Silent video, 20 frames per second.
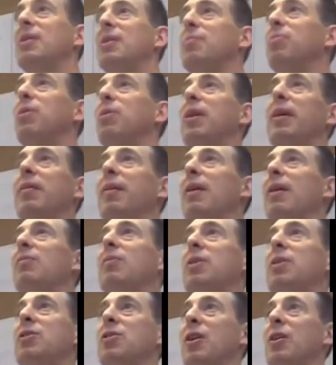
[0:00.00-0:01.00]
the playground
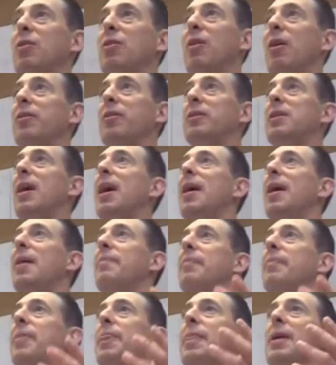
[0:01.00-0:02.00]
with each other all the
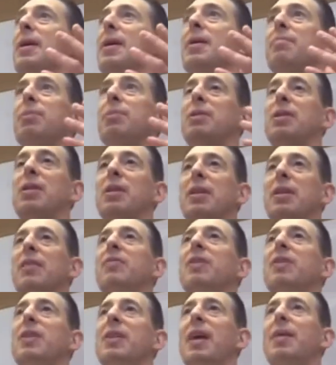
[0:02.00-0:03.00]
time, but to
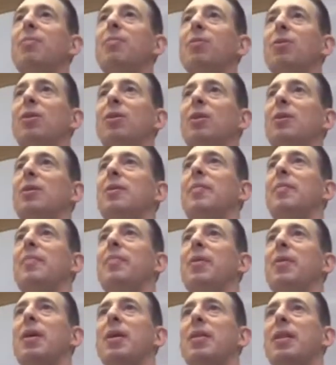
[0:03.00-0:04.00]
live in a neighborhood
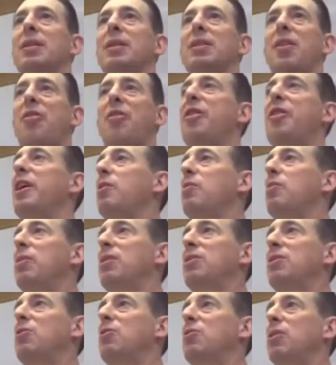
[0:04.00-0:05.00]
that's thick
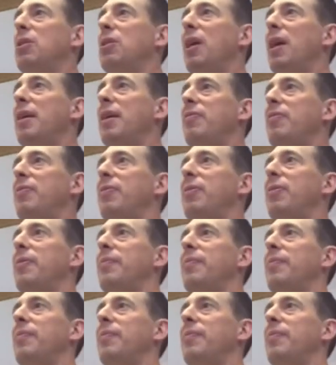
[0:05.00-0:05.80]
with social life